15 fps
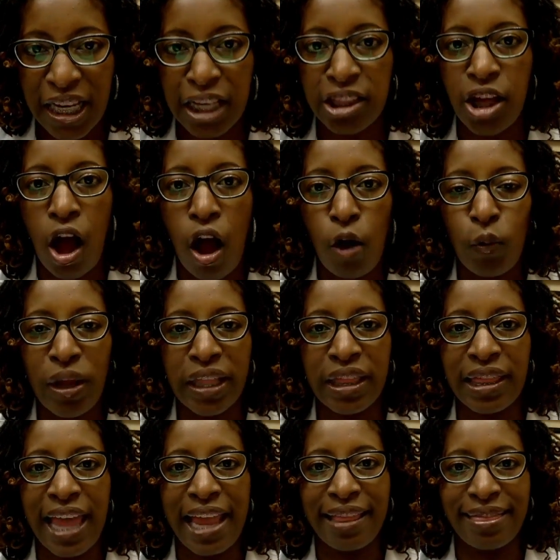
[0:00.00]
It's always
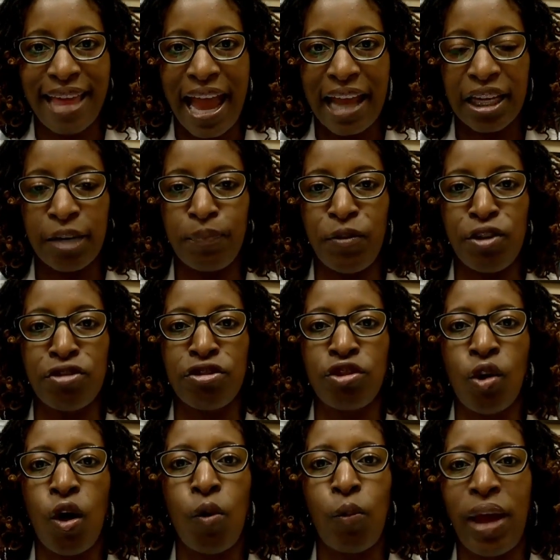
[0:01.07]
like that. There's
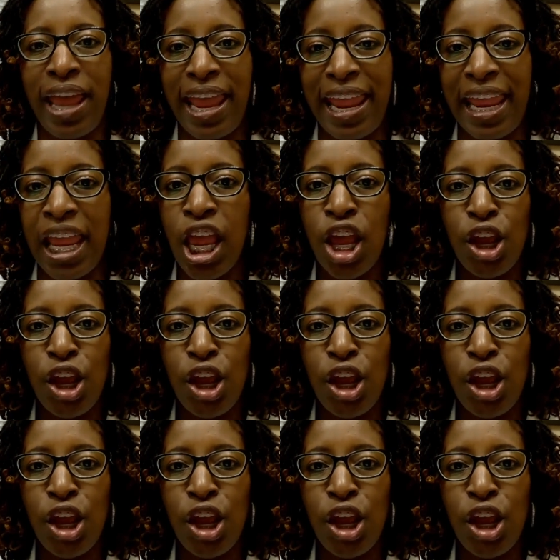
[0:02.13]
no way